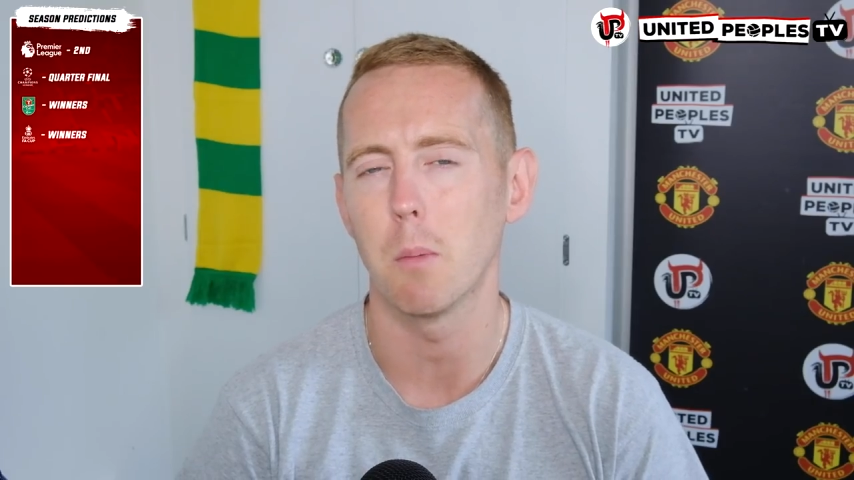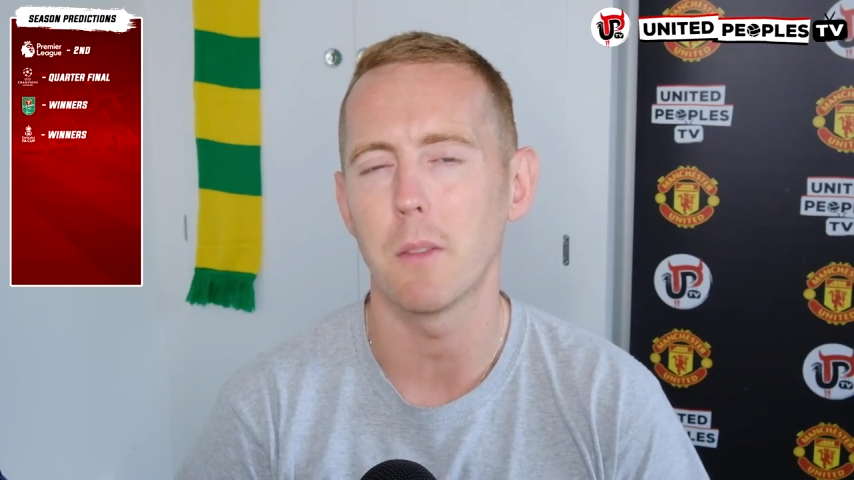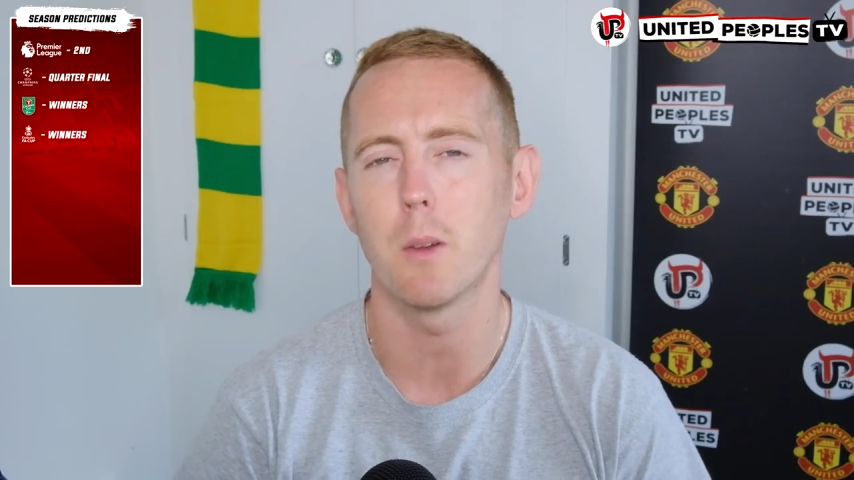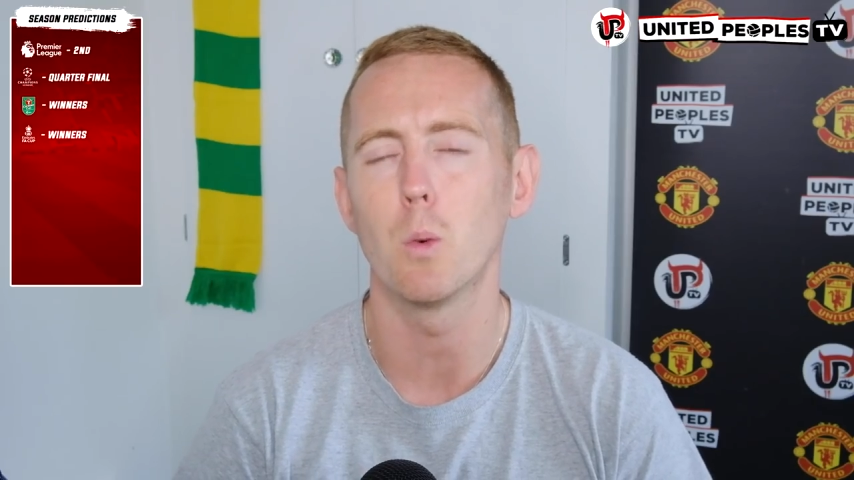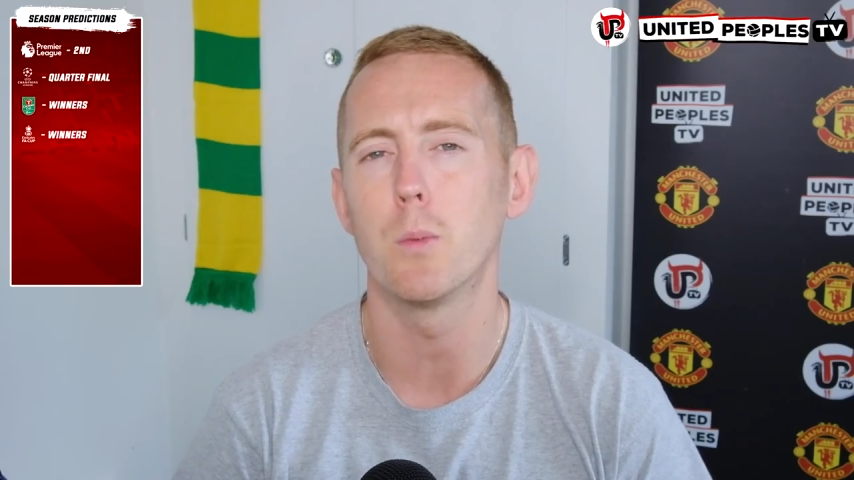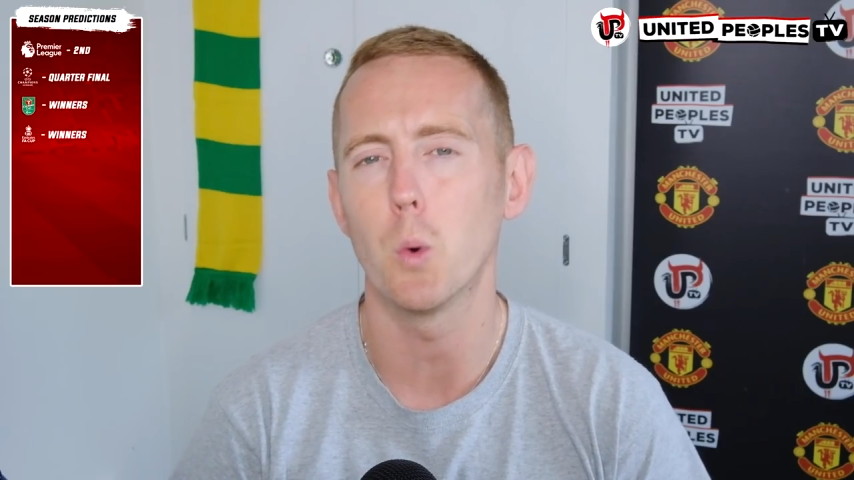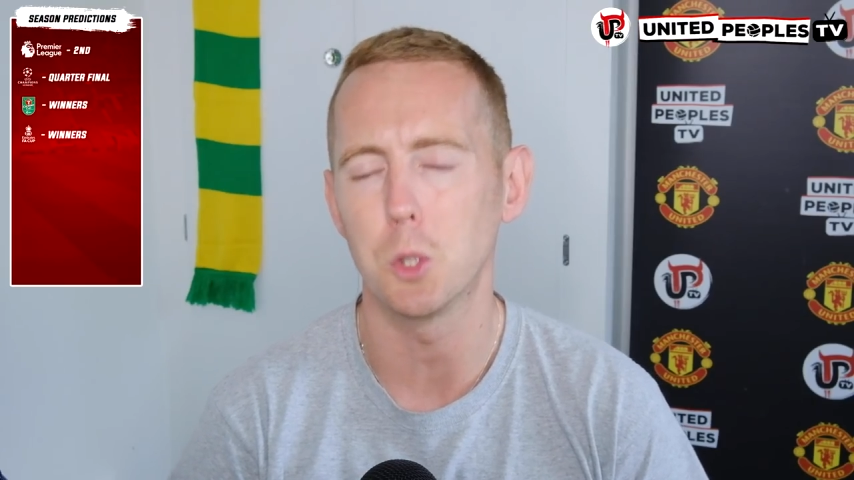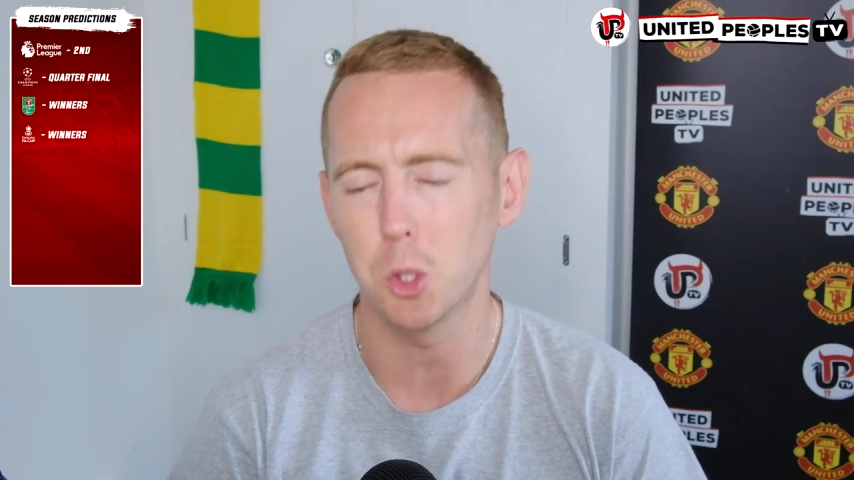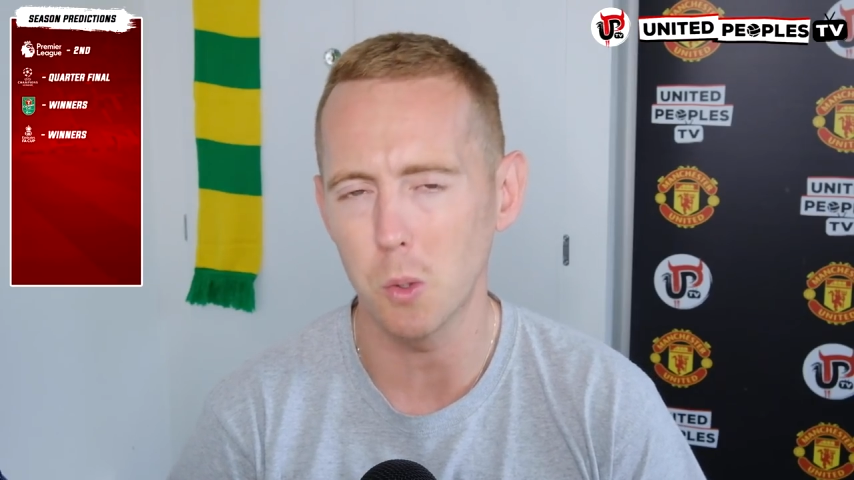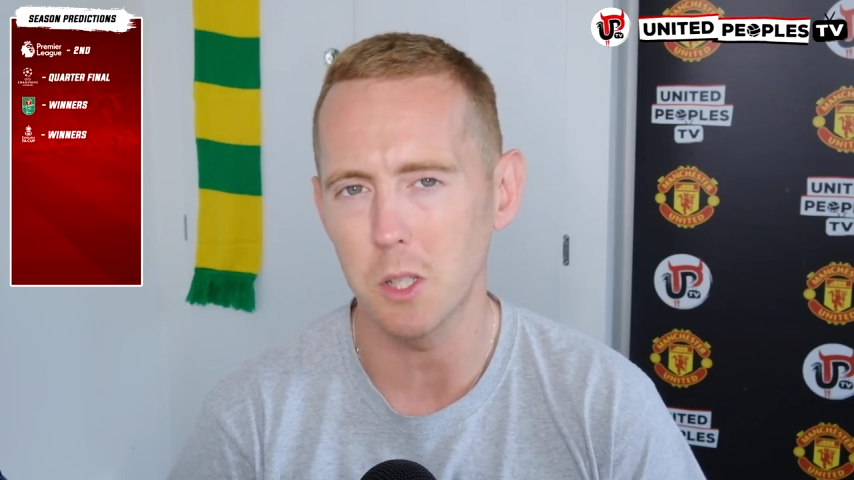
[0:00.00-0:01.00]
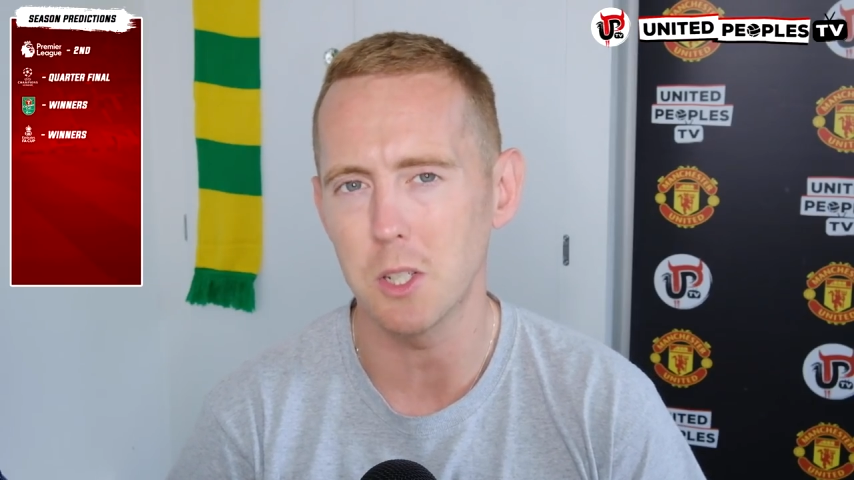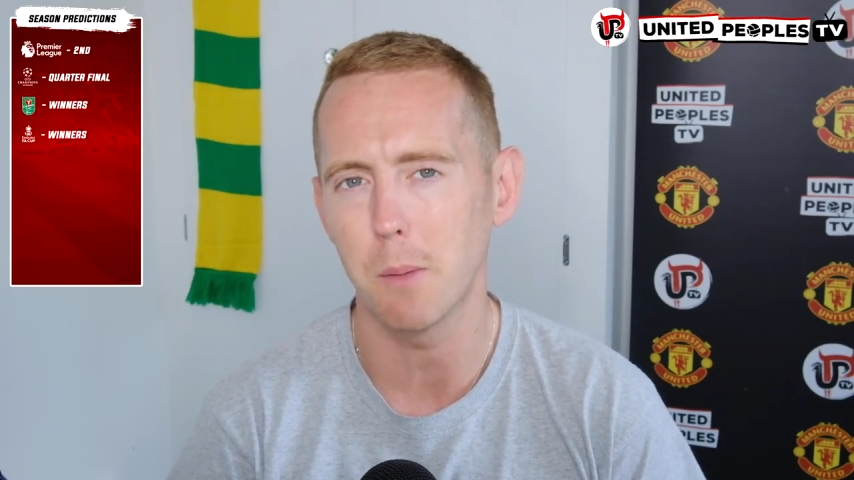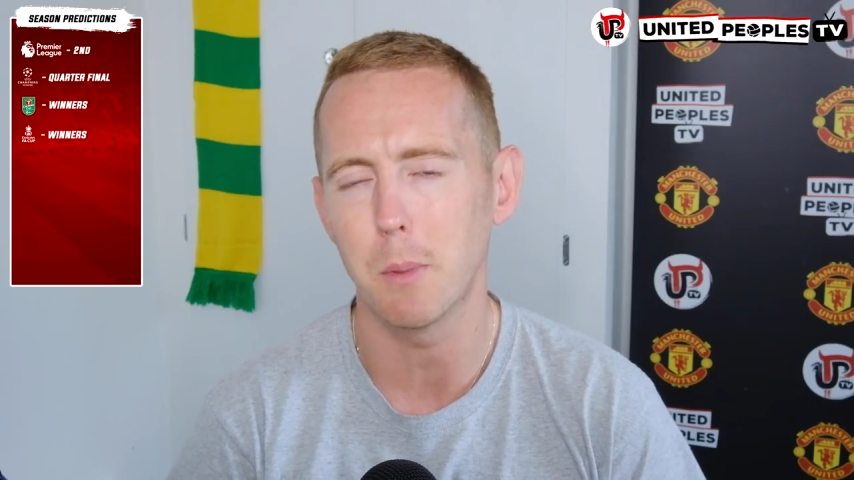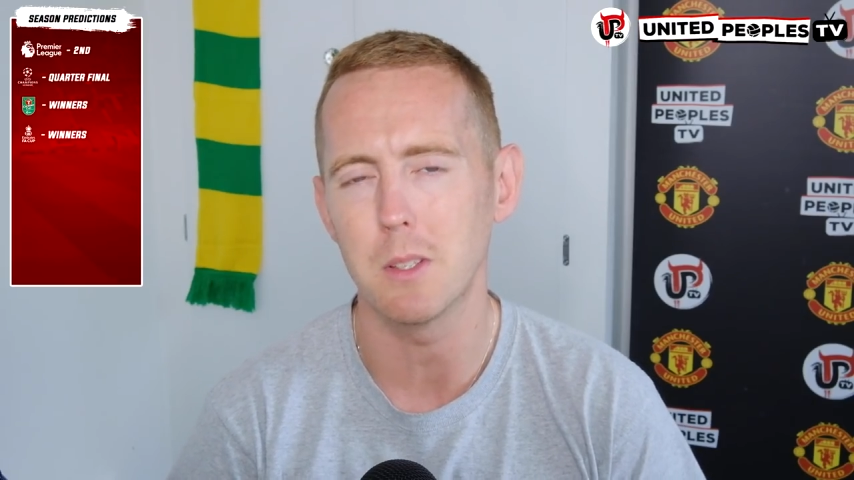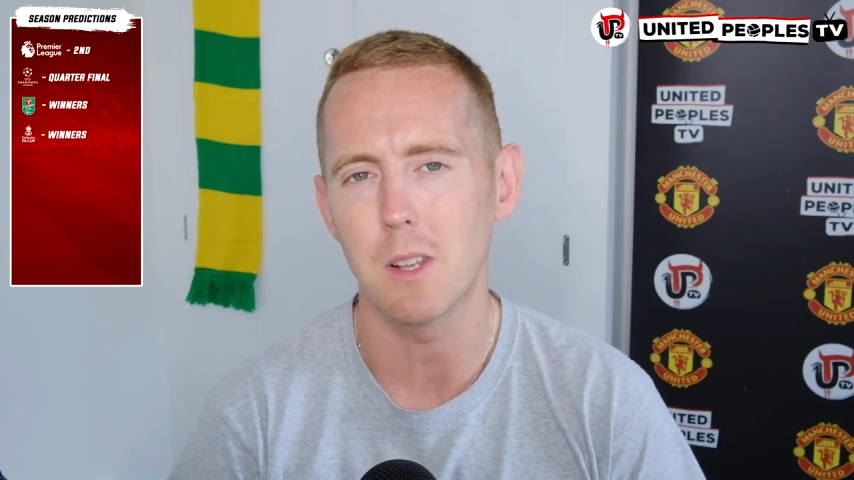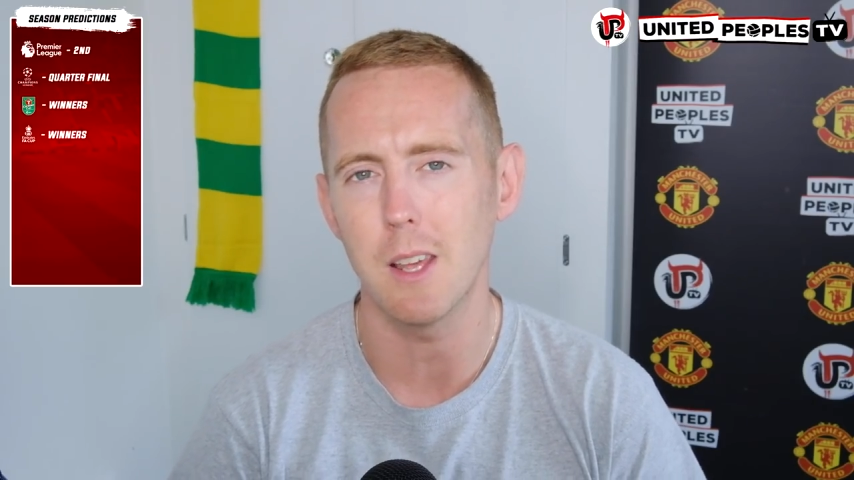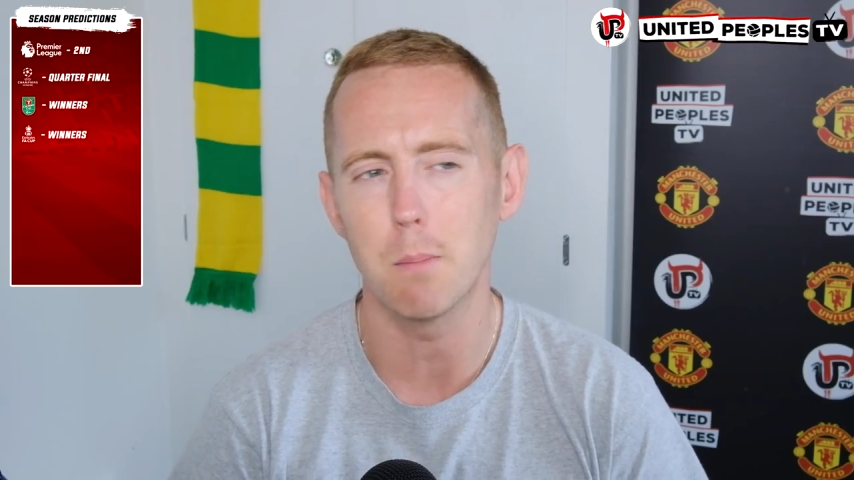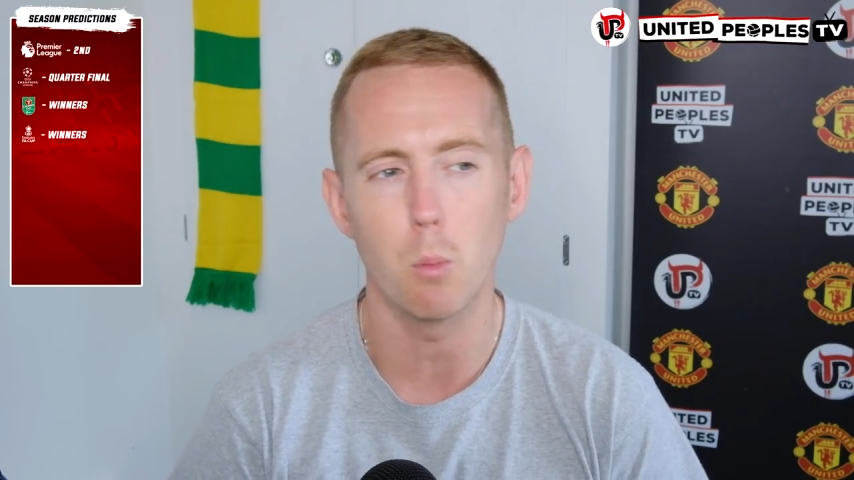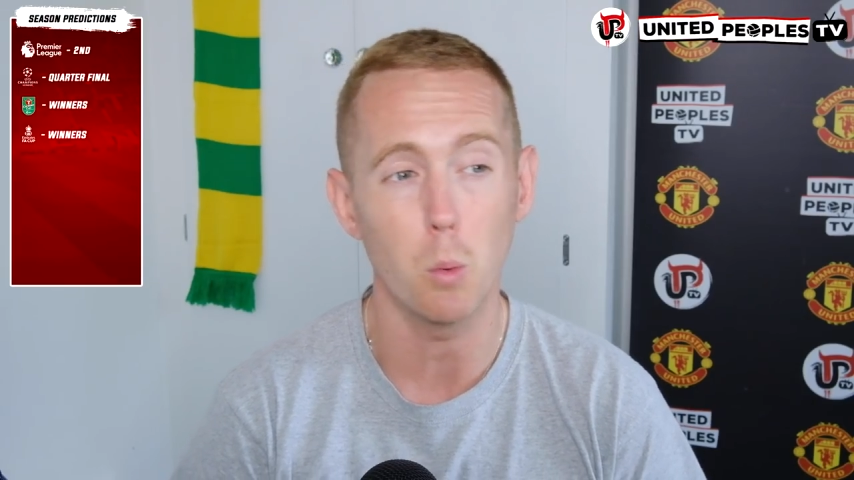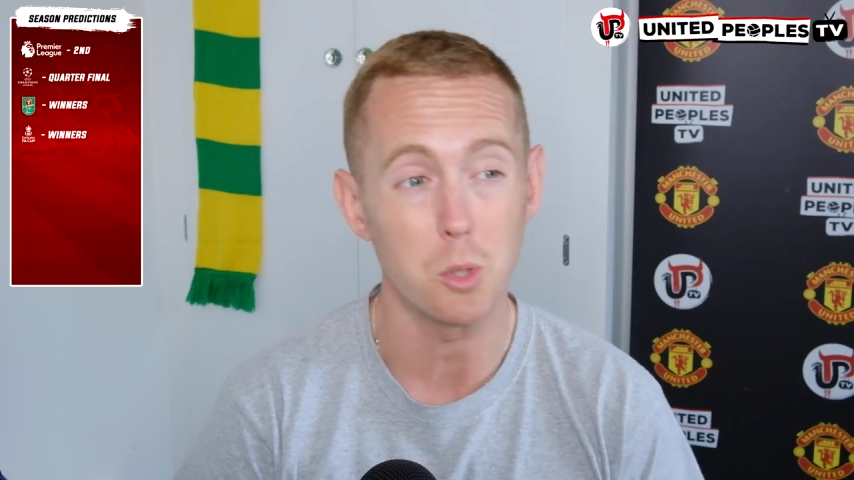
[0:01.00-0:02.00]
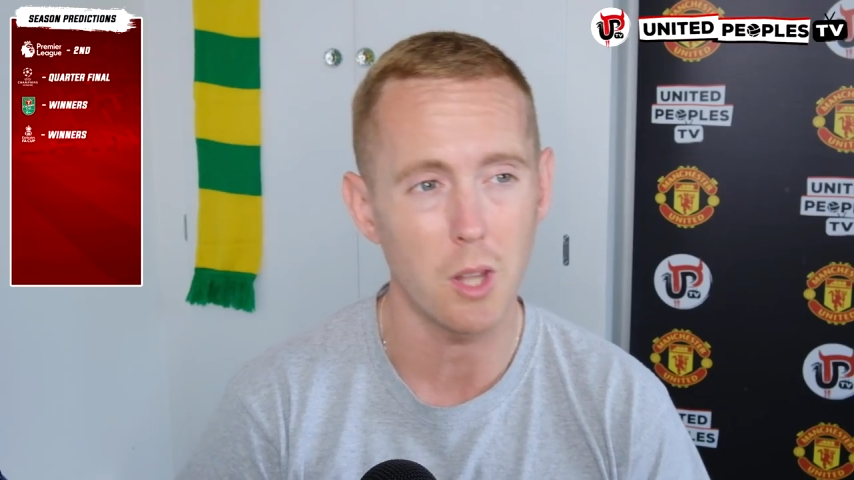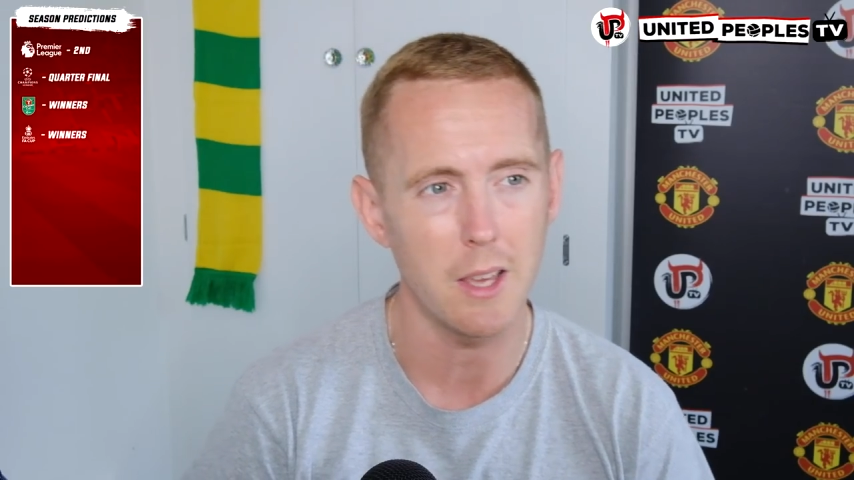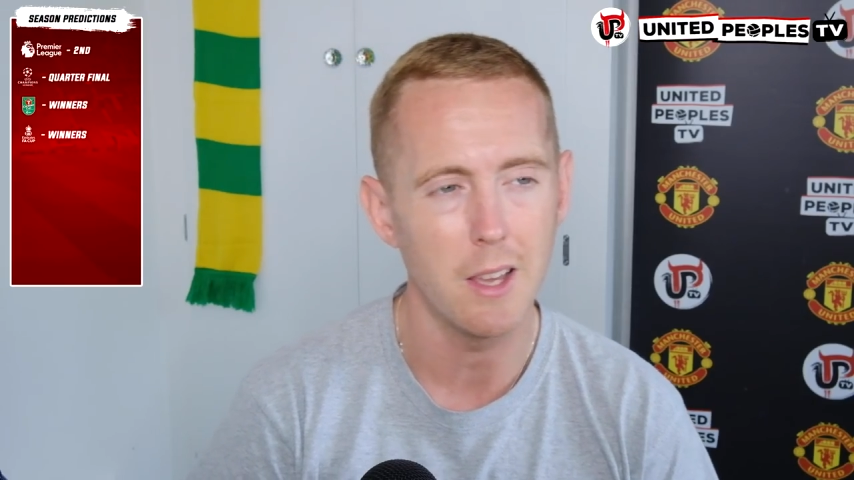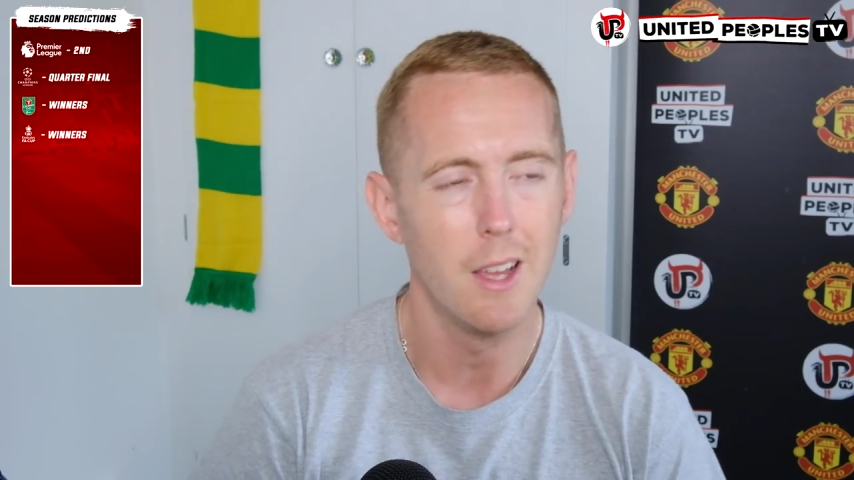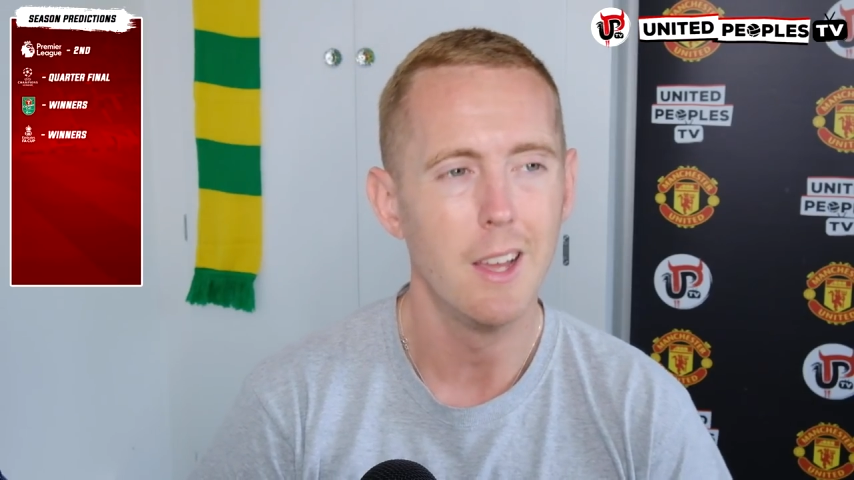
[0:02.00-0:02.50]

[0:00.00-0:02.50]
I think we'll fall short in the Champions League, but we'll stay